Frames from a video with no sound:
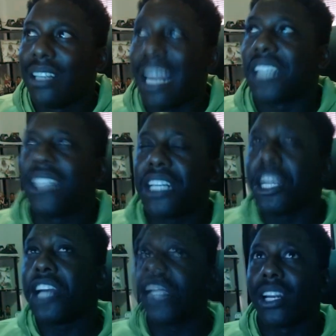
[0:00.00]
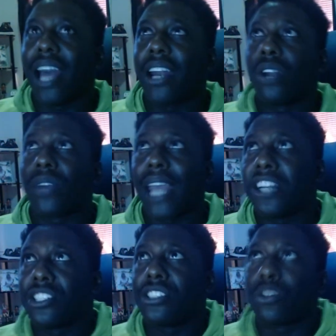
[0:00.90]
Actually, they changed a lot of
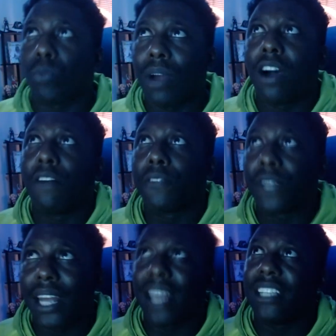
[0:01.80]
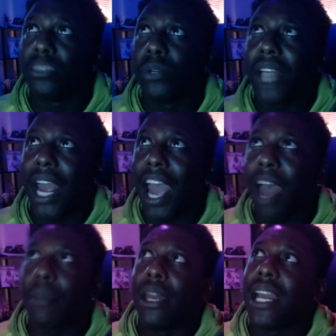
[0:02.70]
locations around for things when they
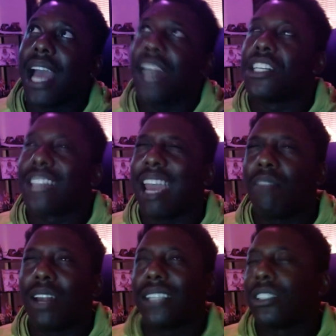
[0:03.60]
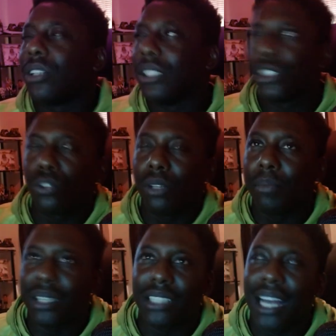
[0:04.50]
happen. They kind of just gave you like certain story
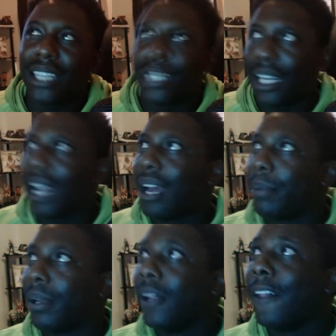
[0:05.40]
beats as they happen.